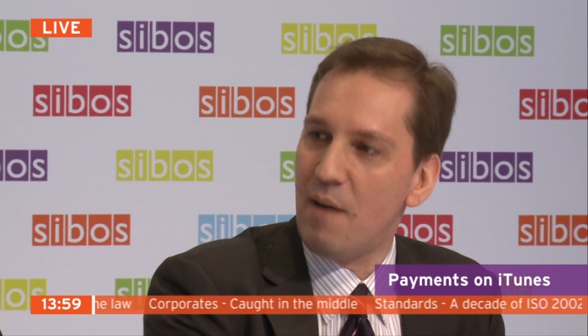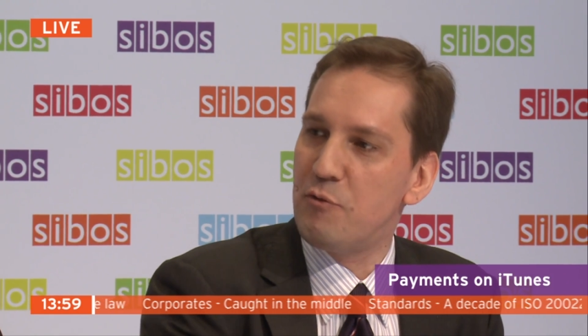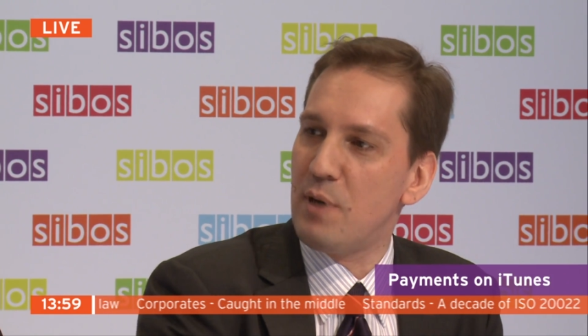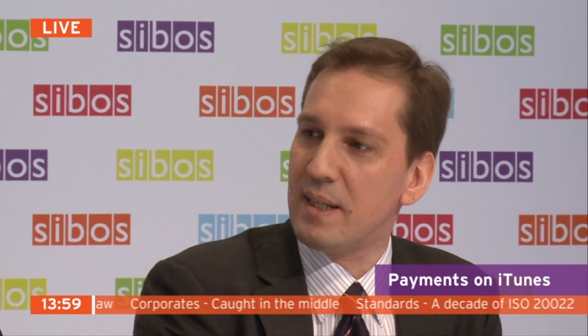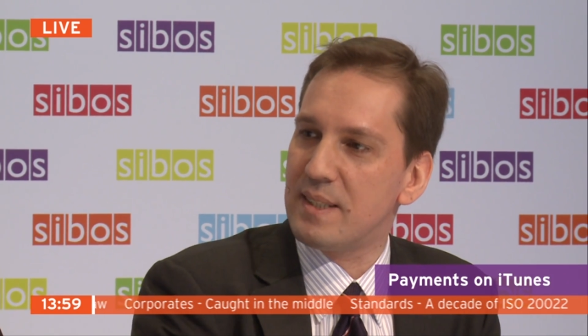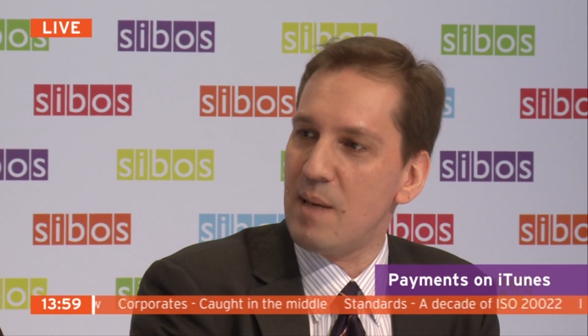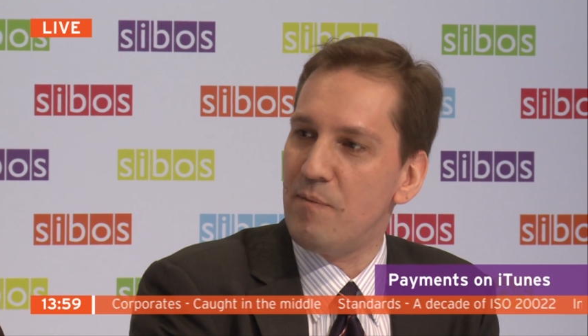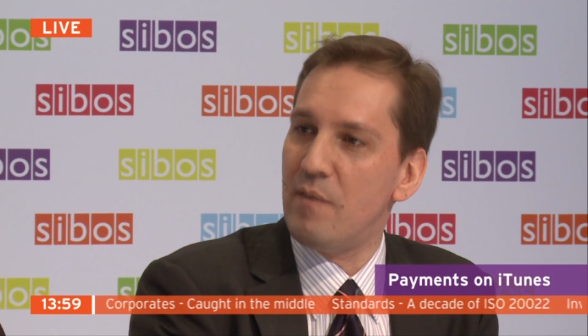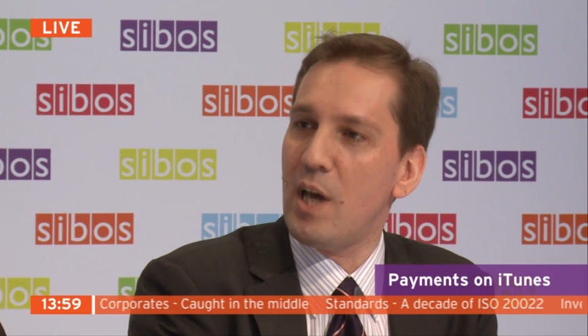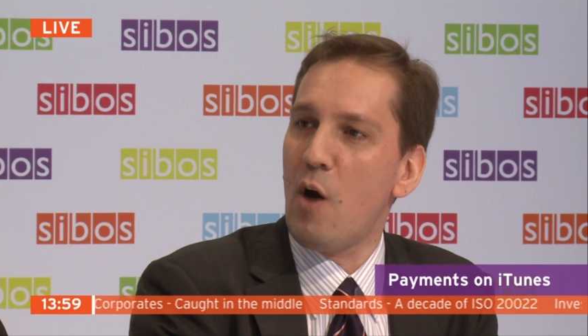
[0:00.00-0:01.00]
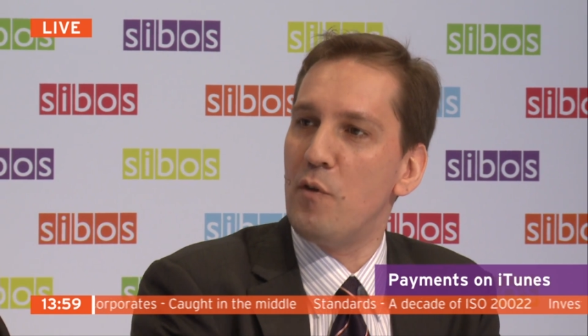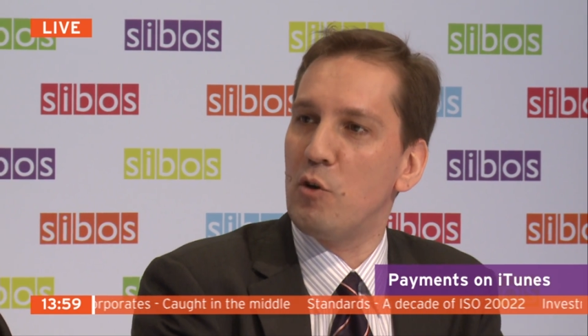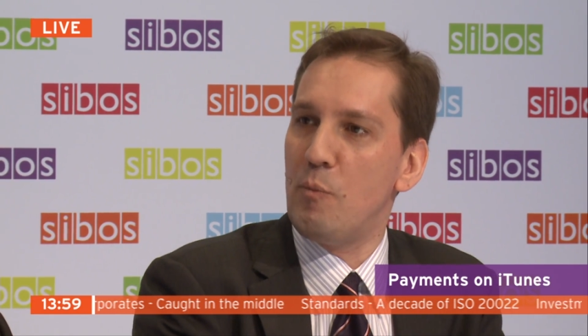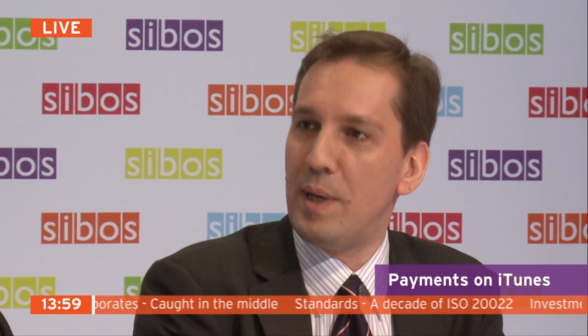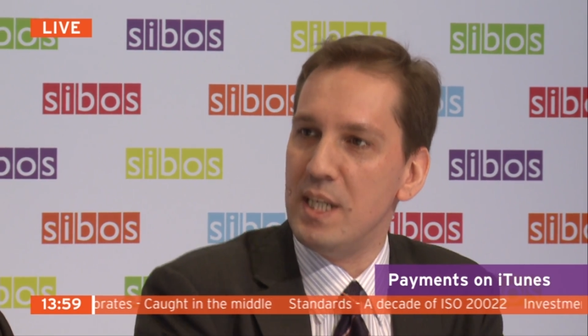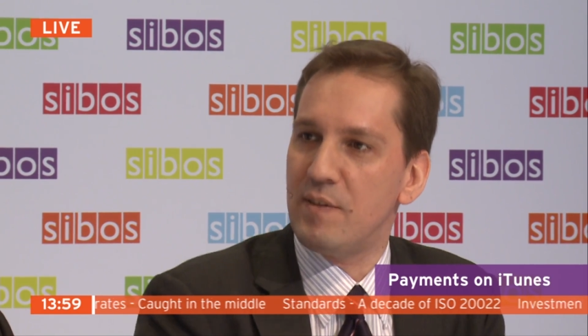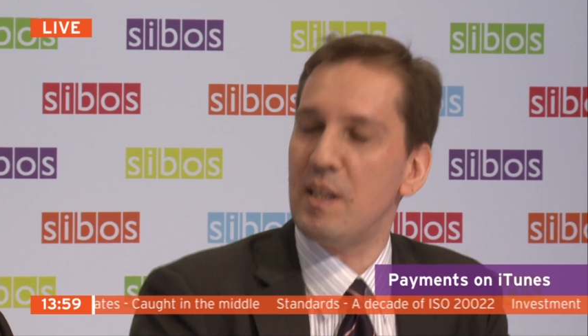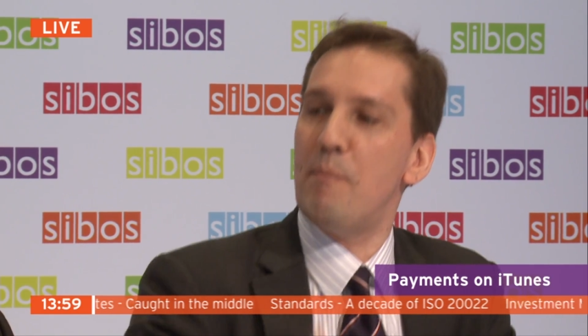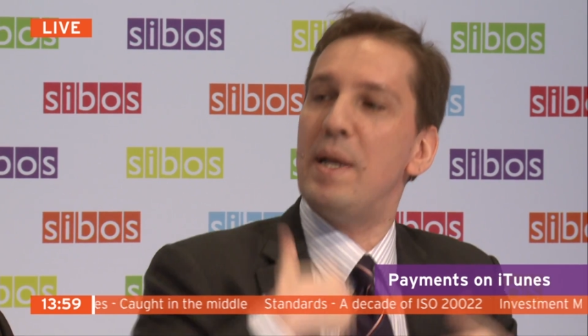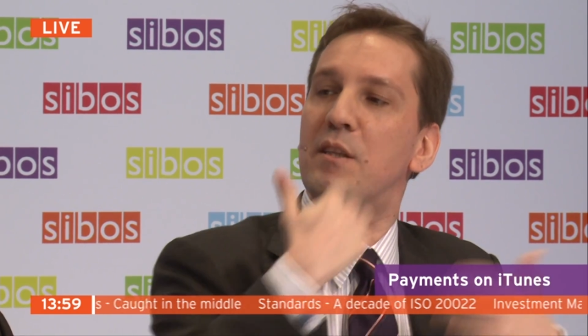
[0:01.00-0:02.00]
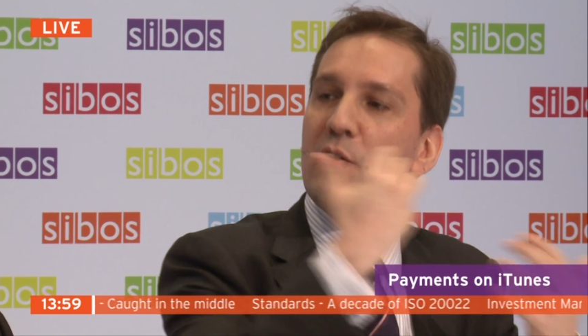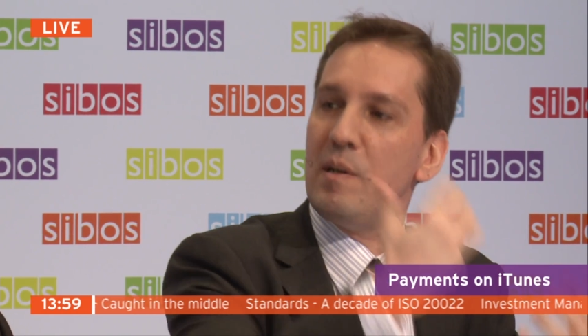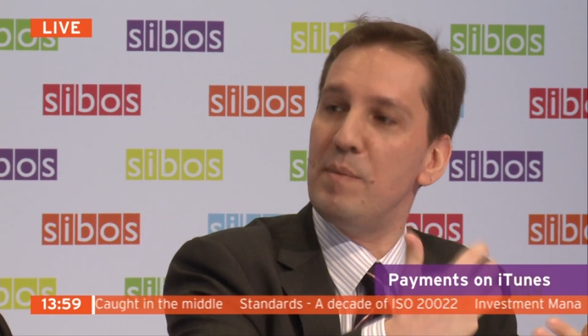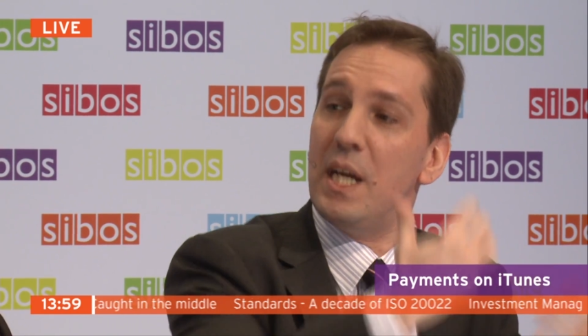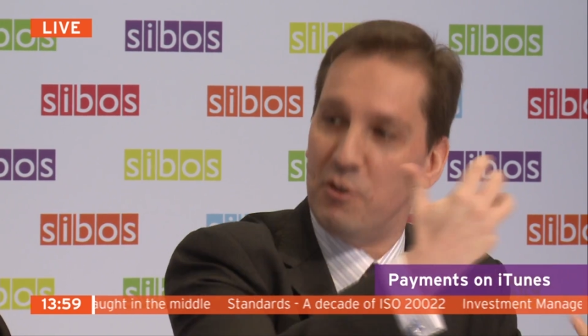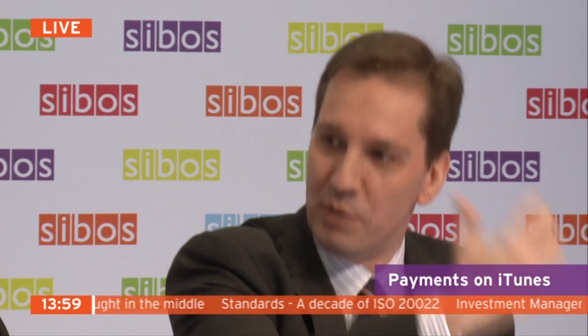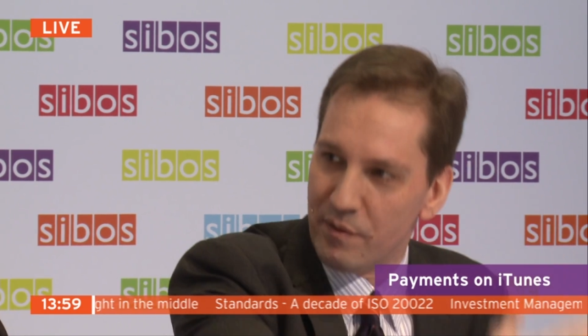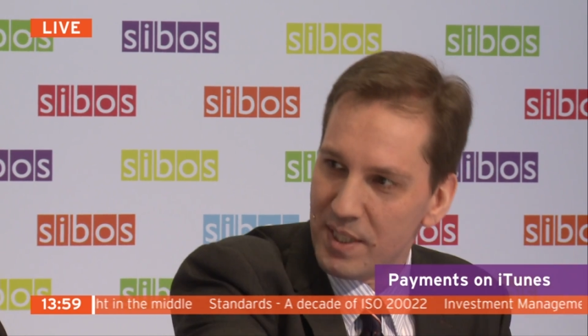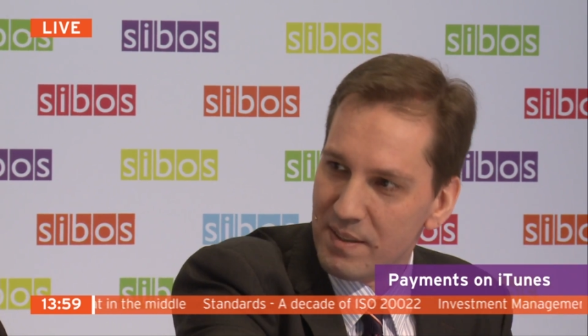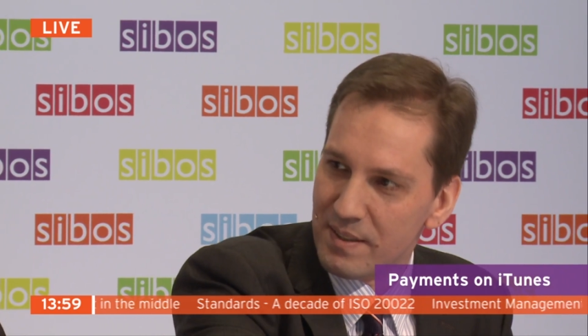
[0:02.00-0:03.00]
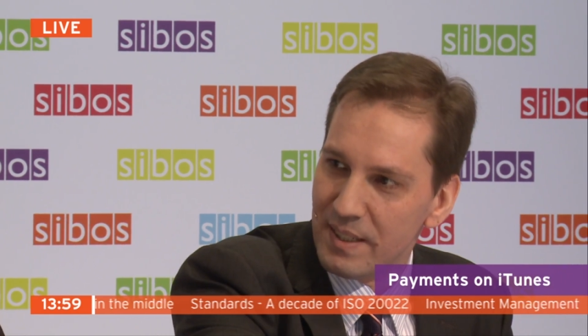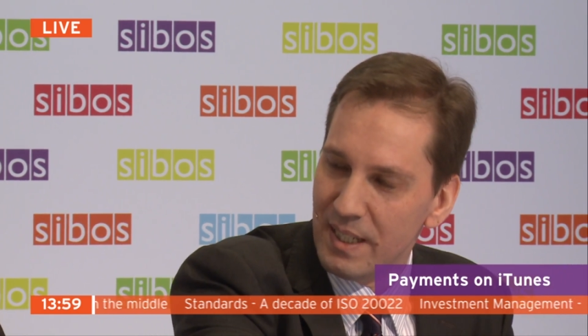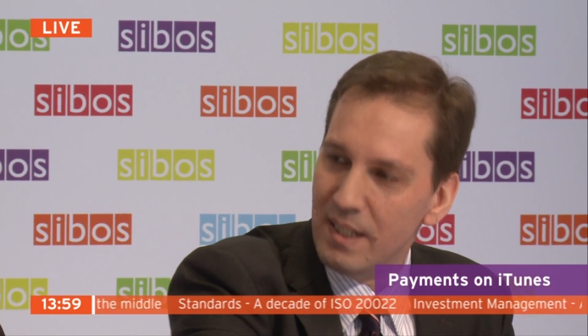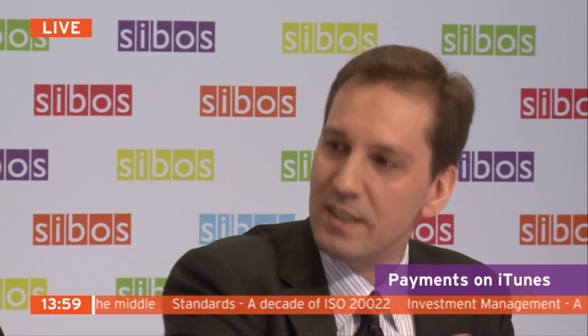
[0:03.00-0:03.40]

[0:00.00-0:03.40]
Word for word: I have to accept that there are other companies that are better than me at doing this.